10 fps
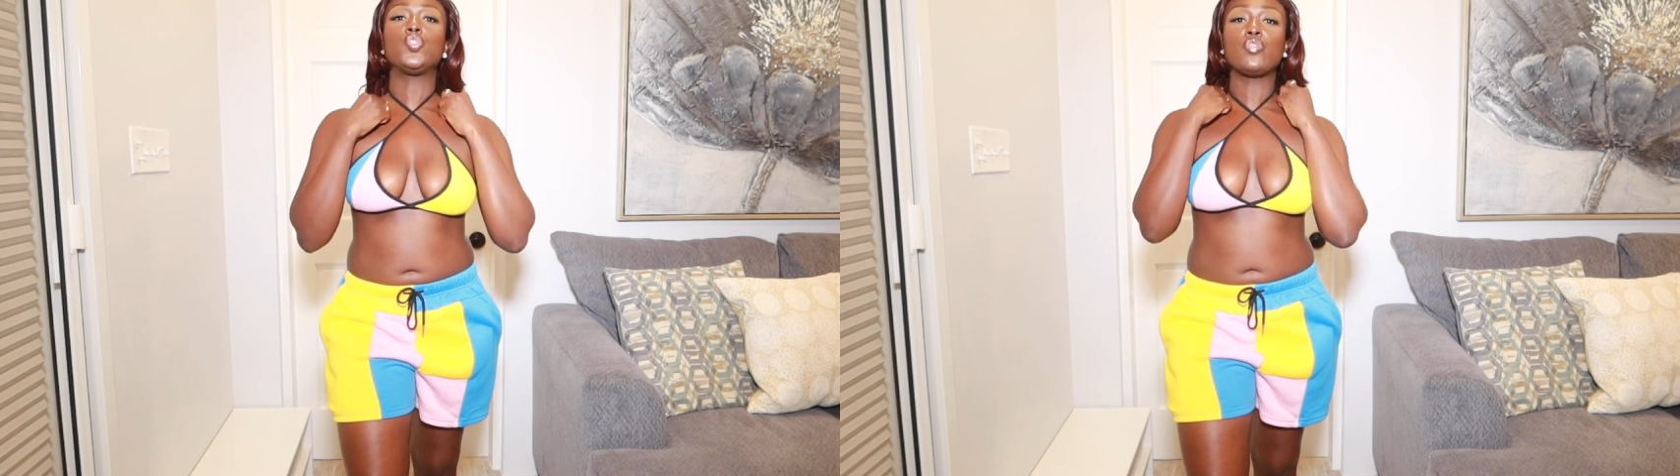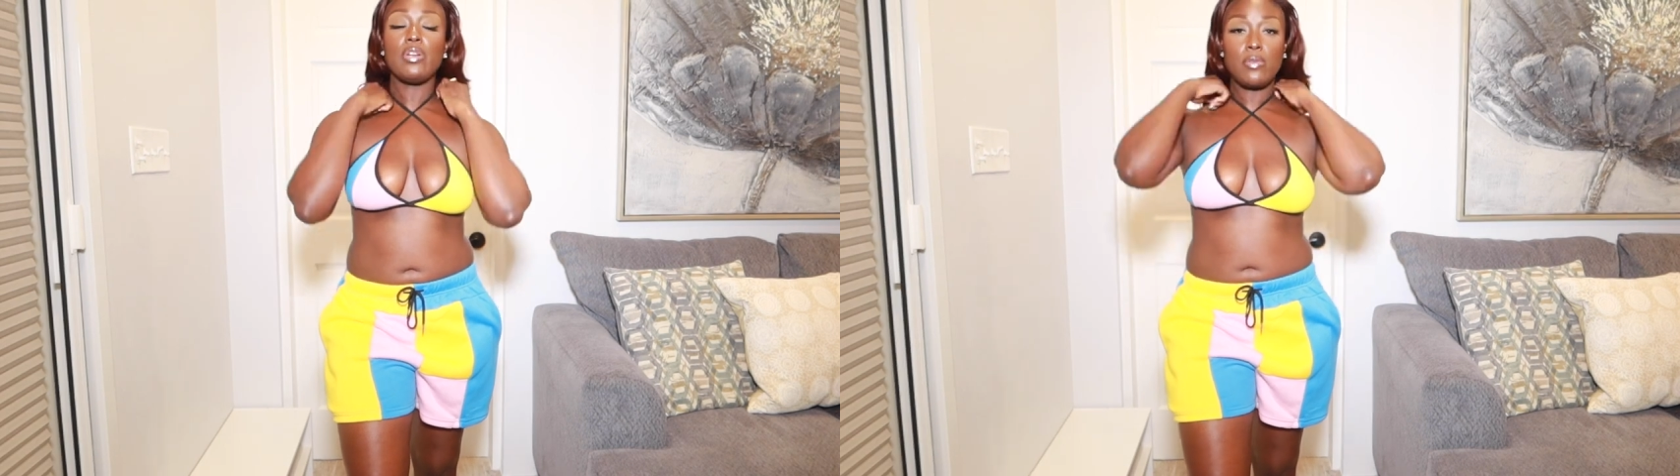
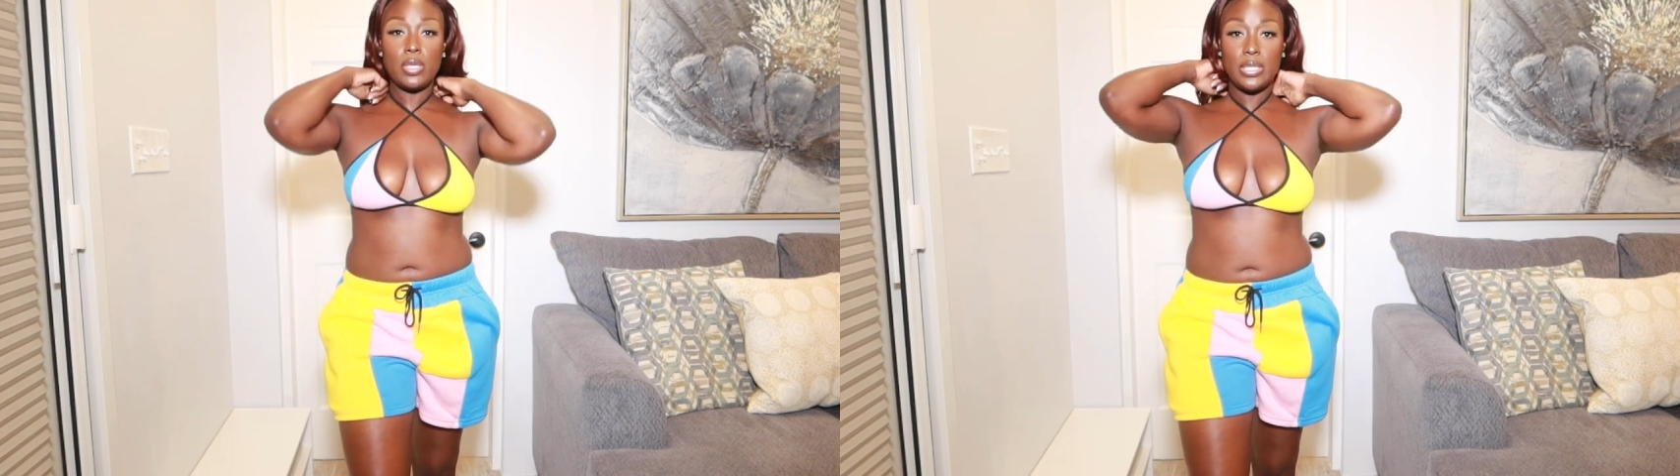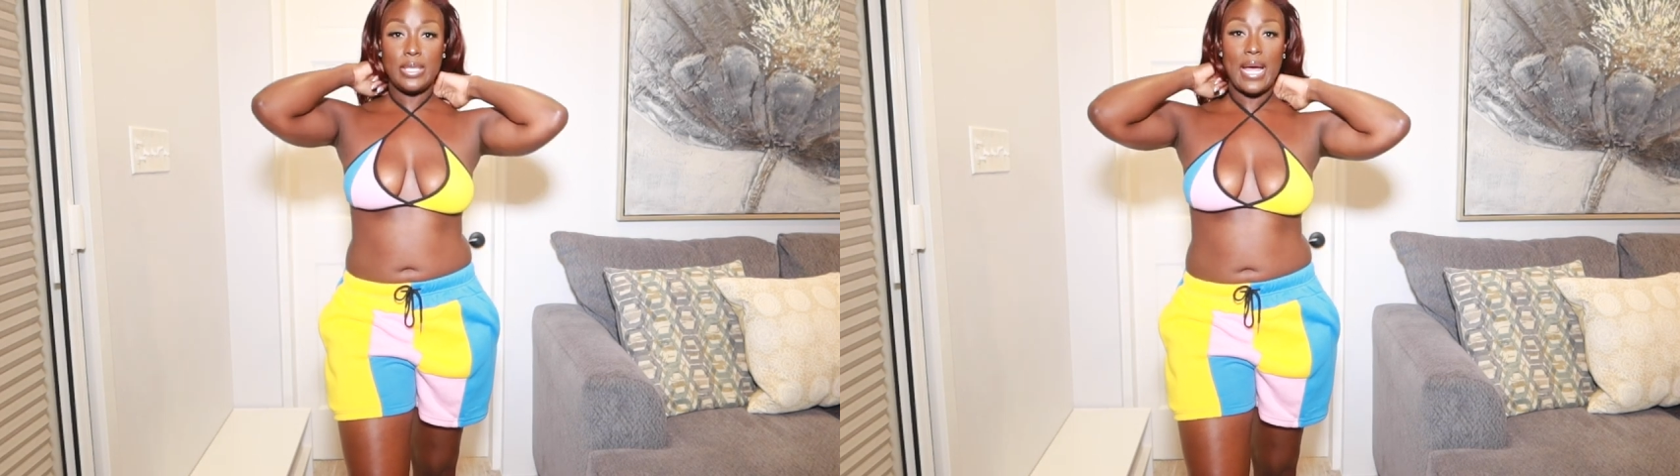straight
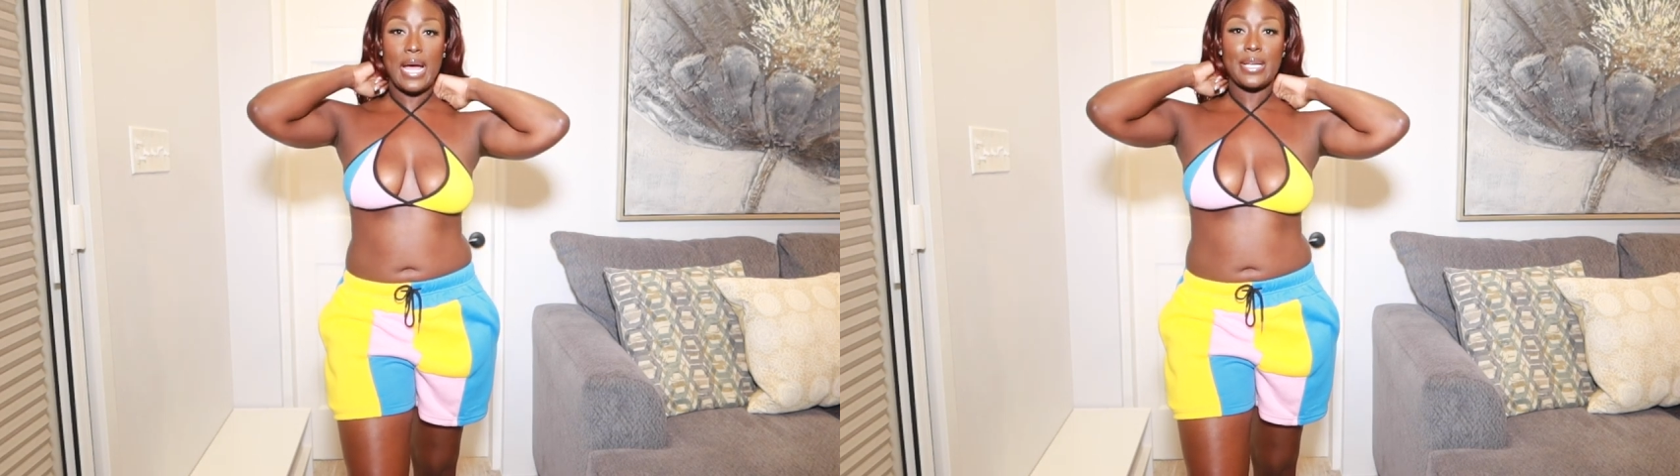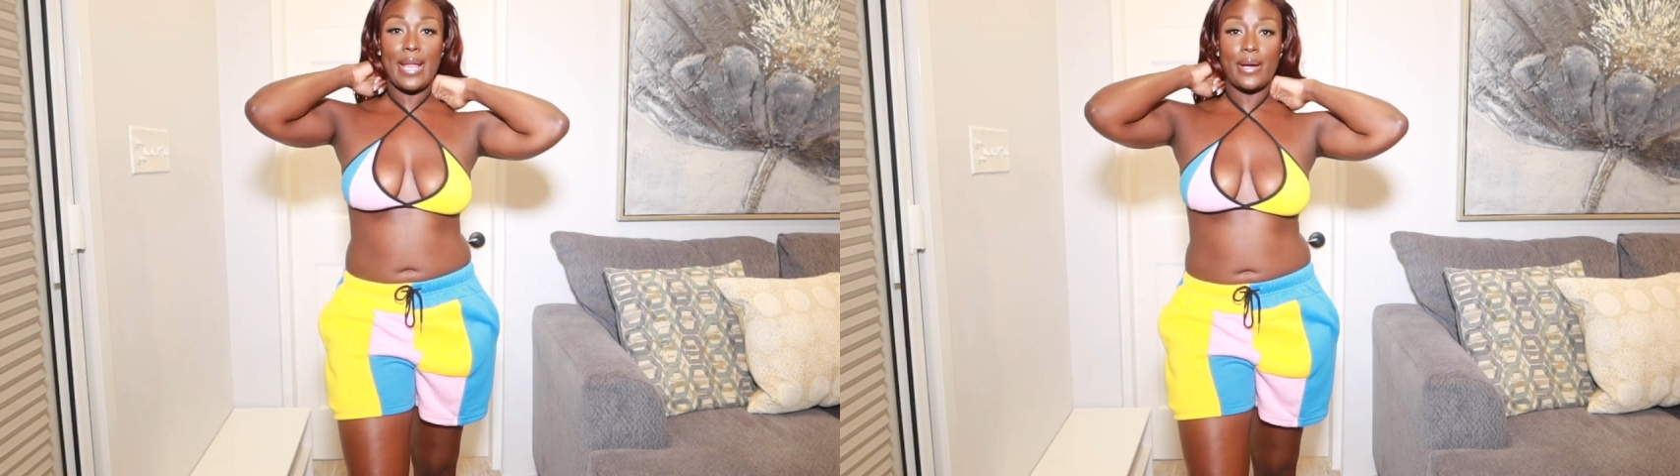on the
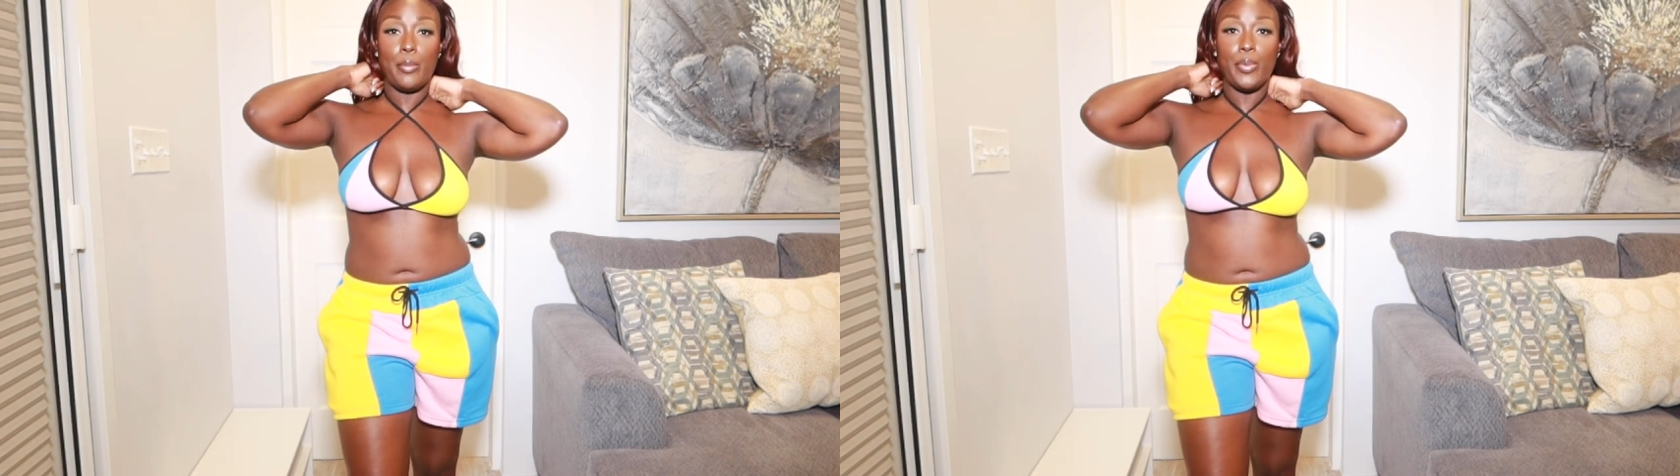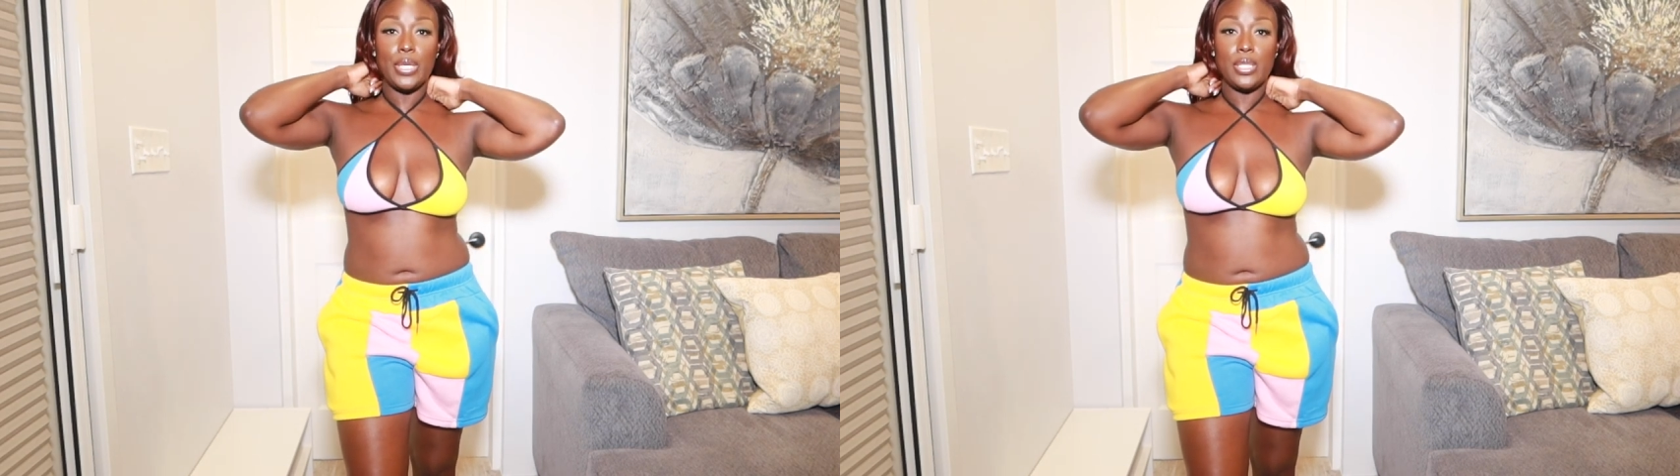neck like
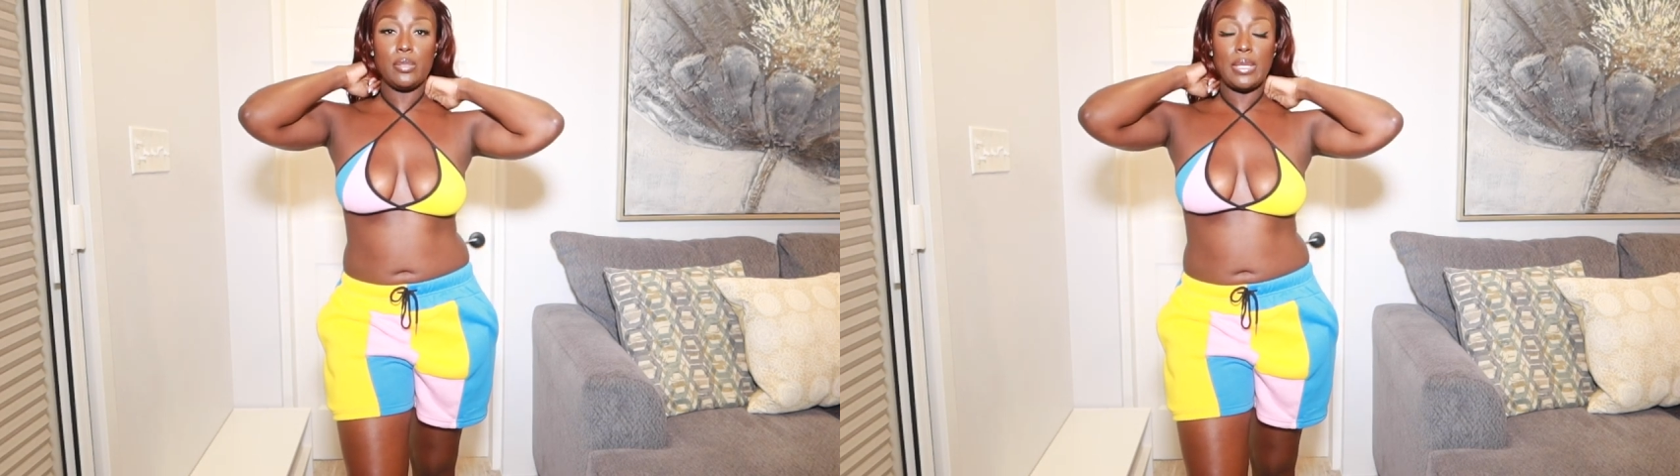a body,